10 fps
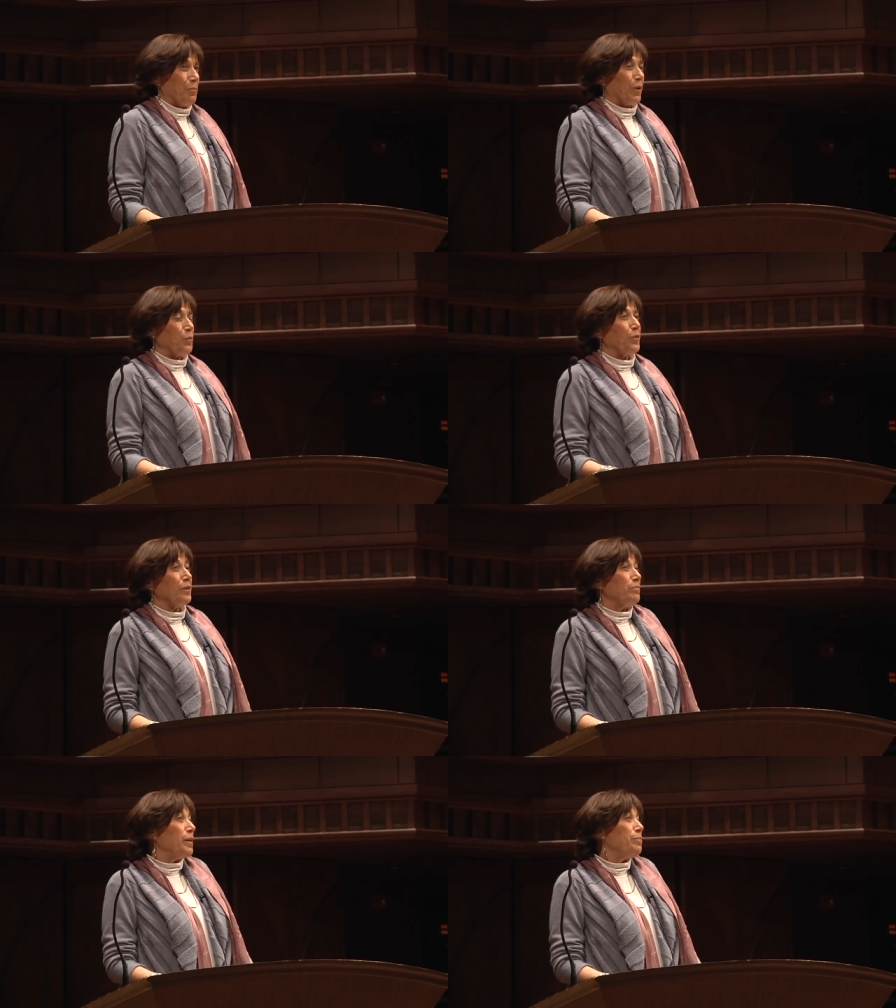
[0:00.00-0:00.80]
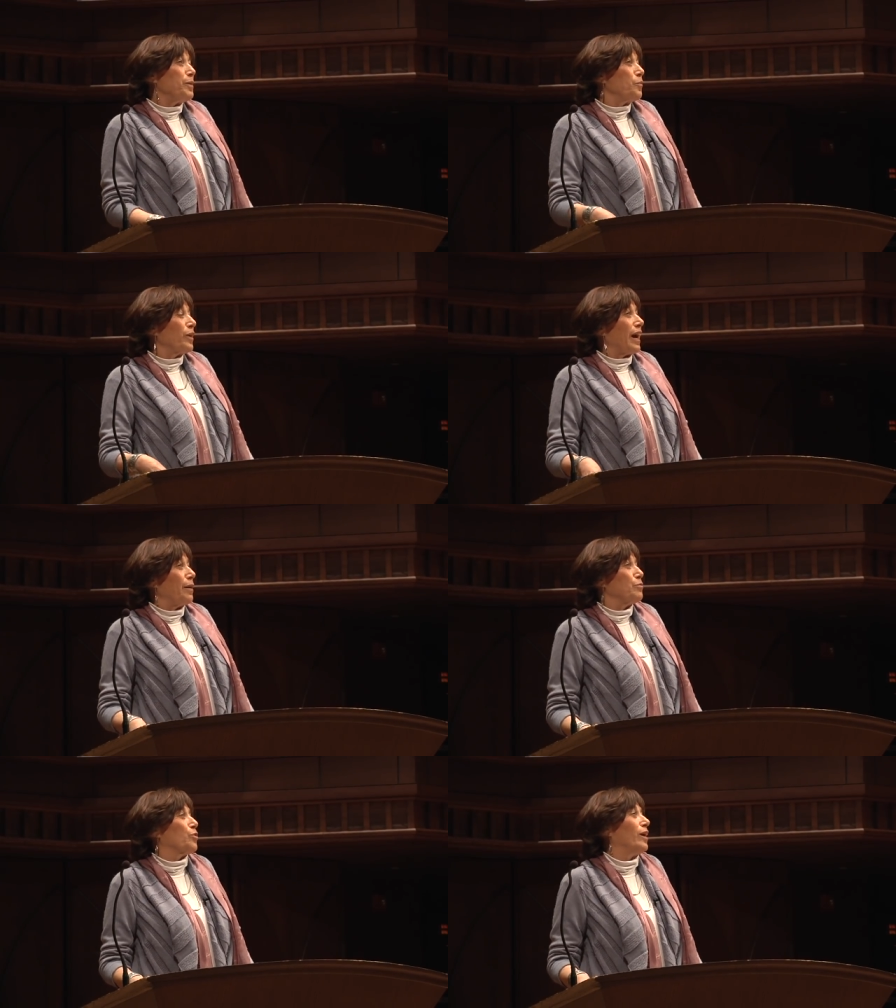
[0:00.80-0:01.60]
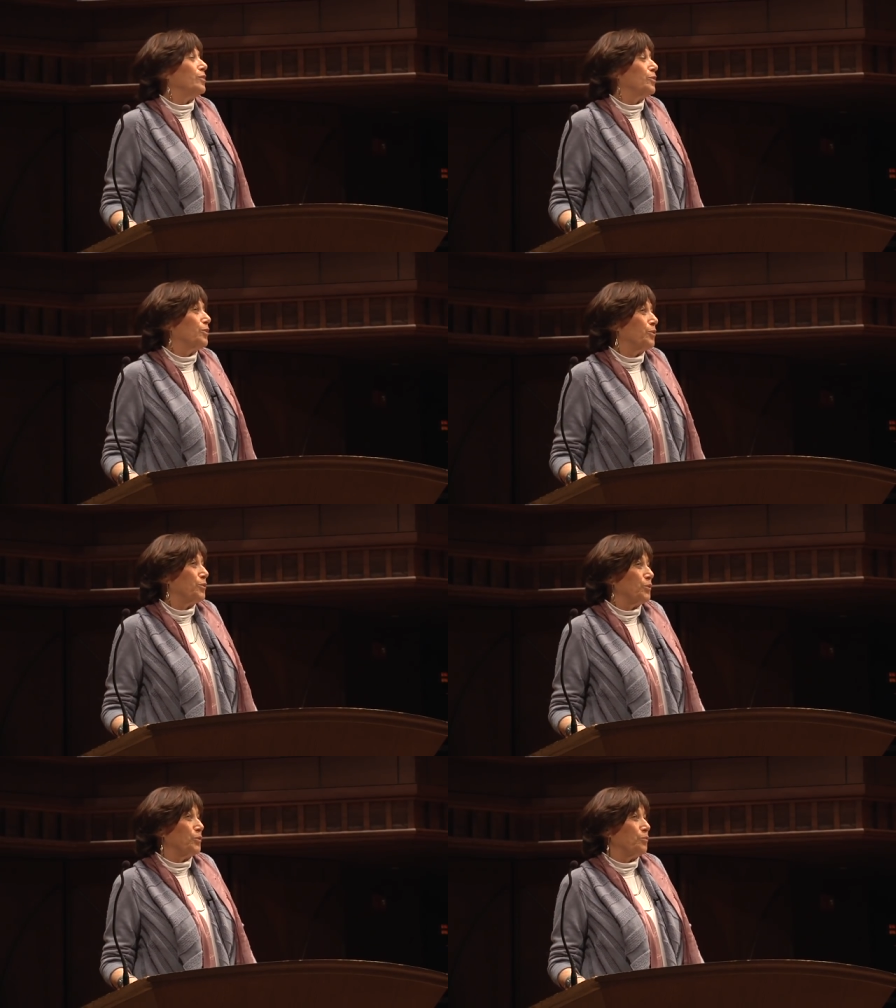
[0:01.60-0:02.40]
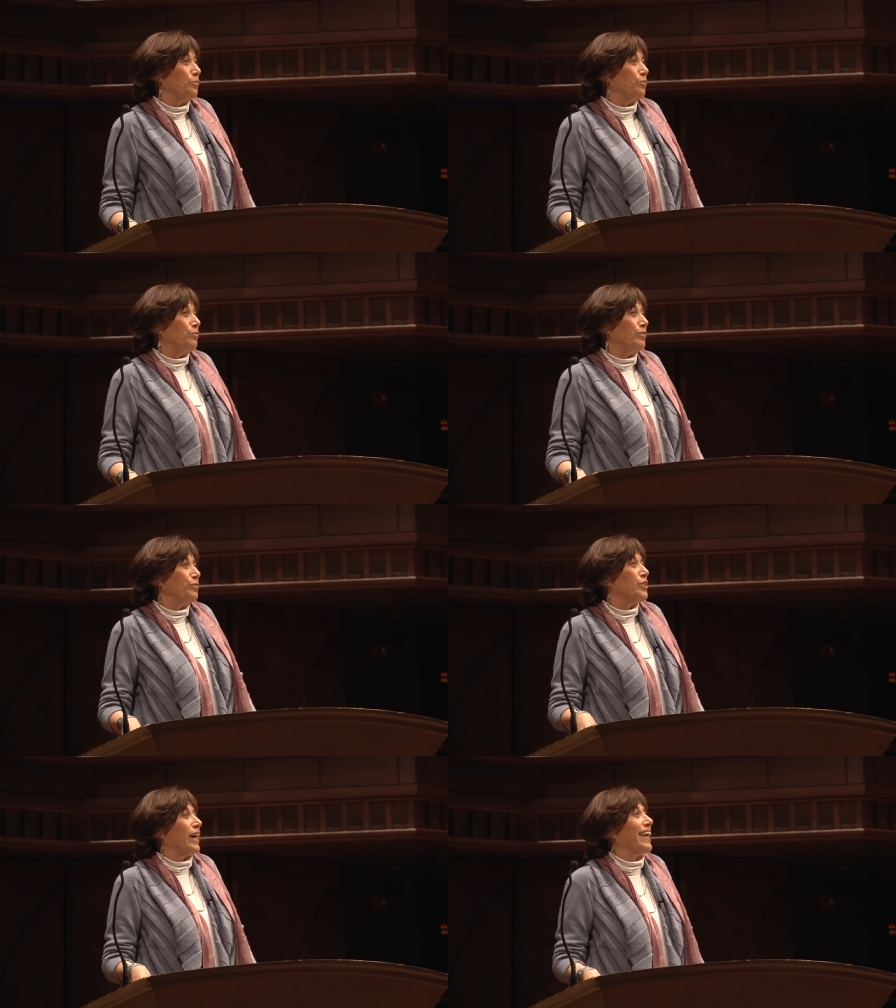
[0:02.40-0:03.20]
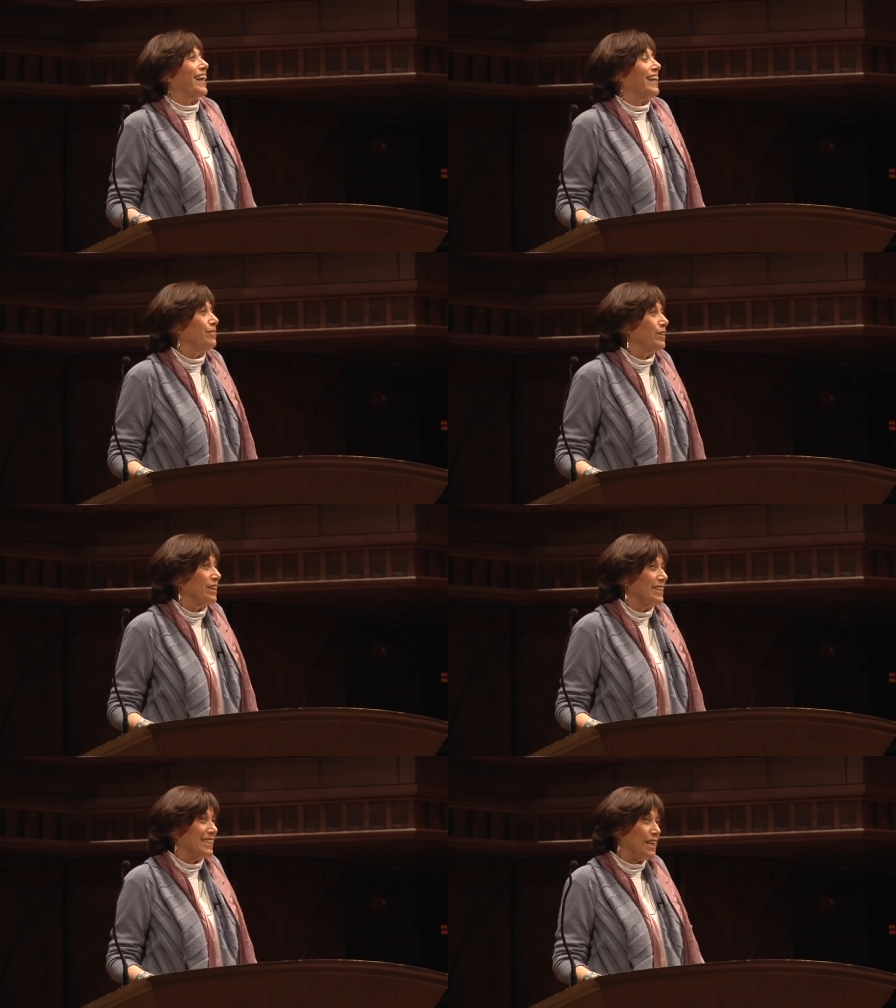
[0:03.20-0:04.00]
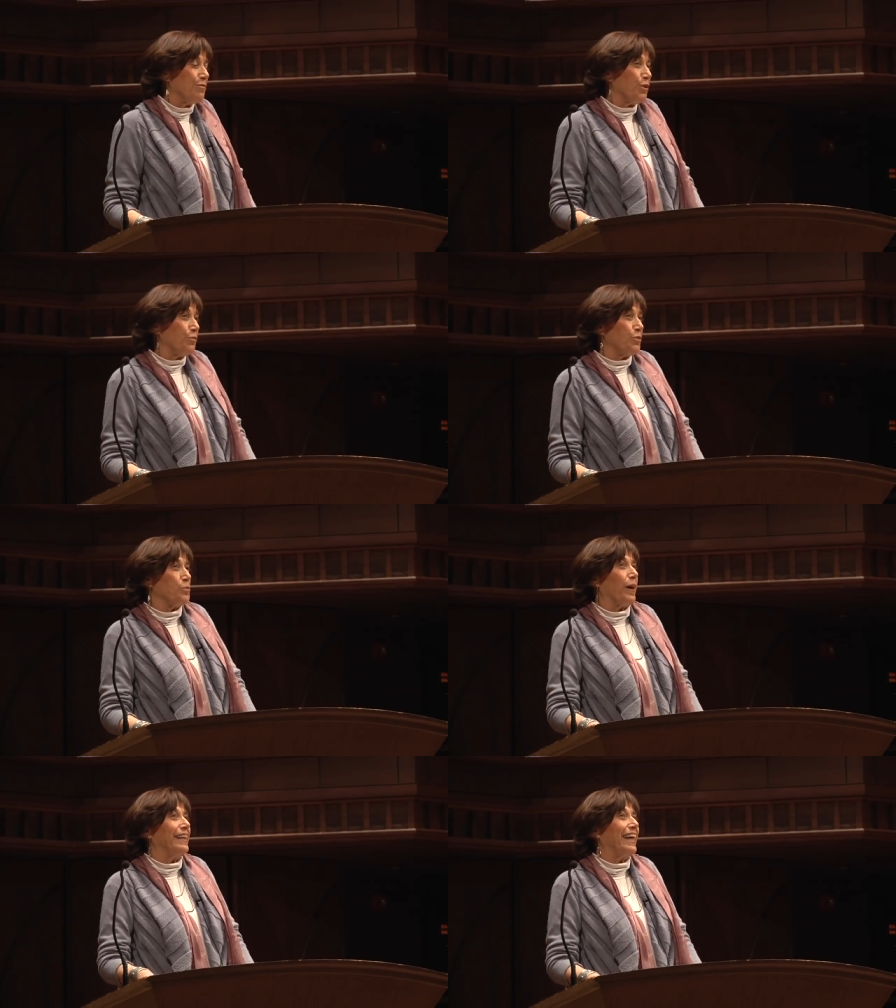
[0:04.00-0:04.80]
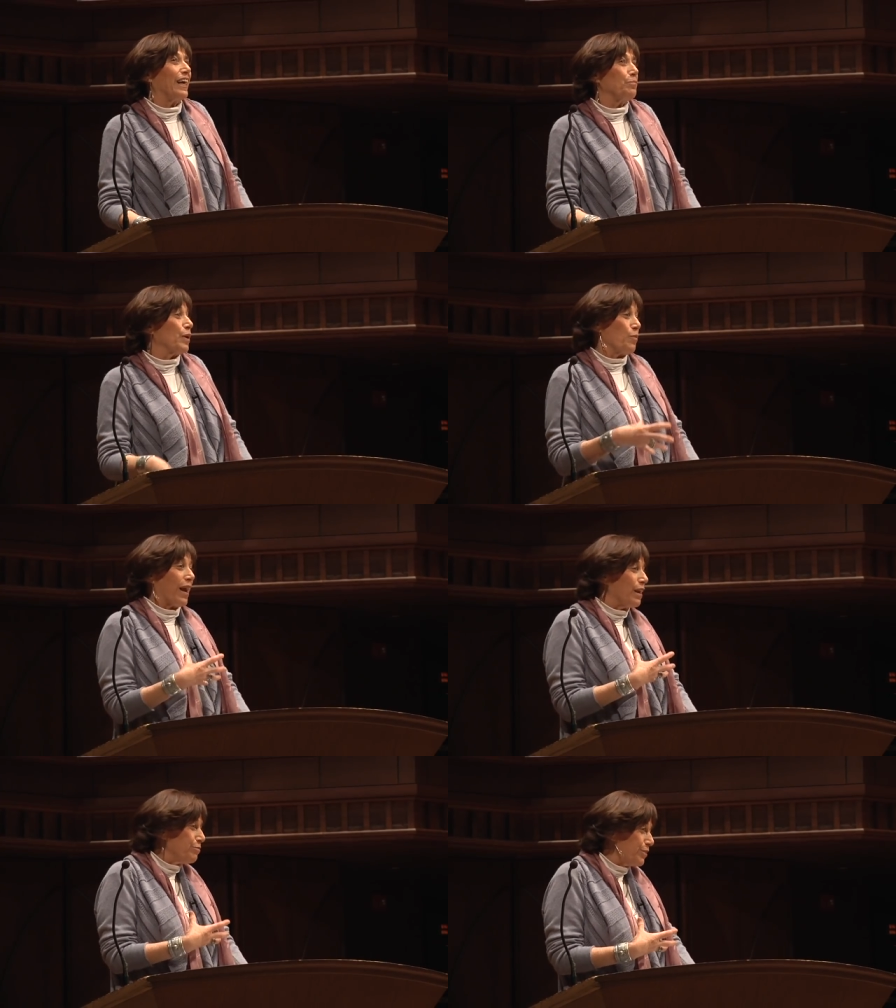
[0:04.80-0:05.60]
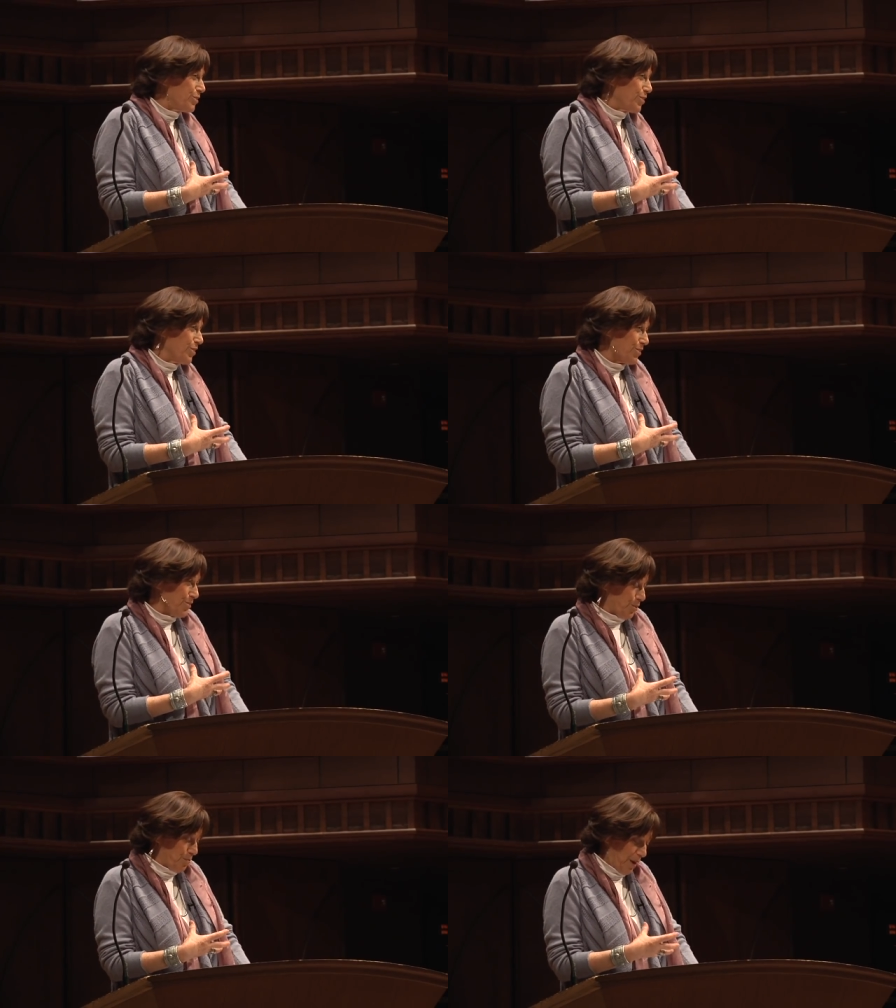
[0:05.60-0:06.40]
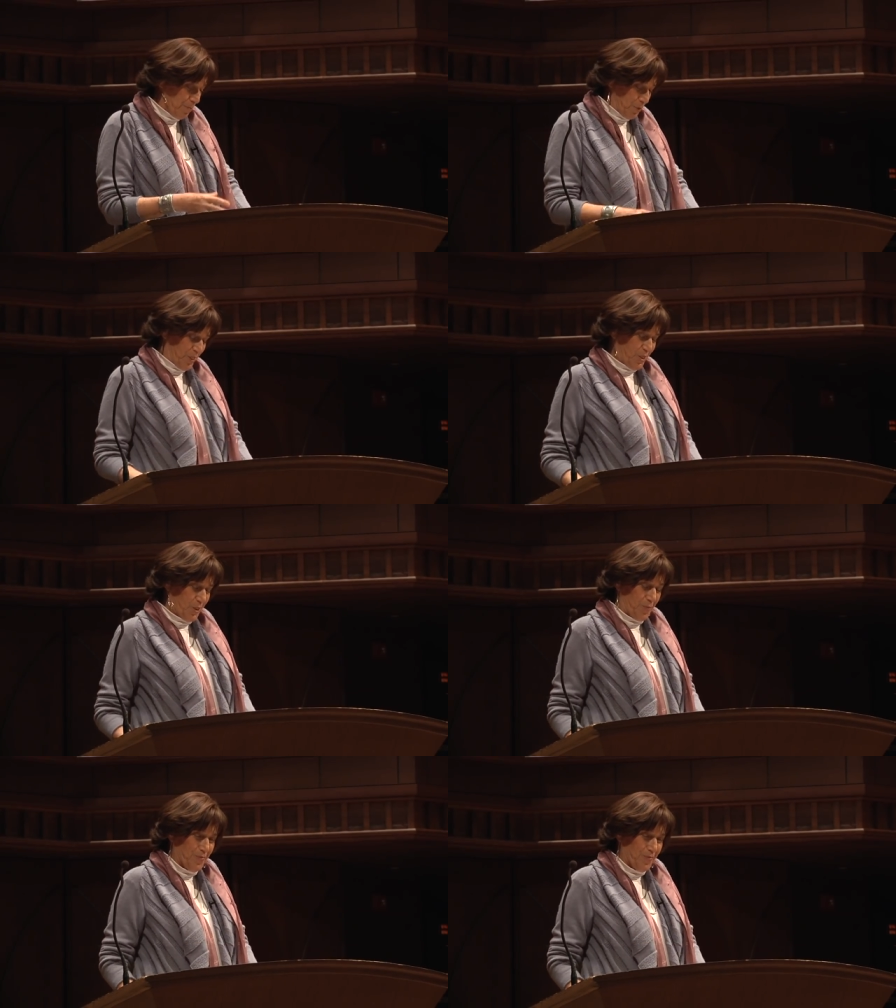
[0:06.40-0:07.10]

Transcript: but where it may be where I'm trying to go to, which I cannot even conceive of, which might not be relevant to my position.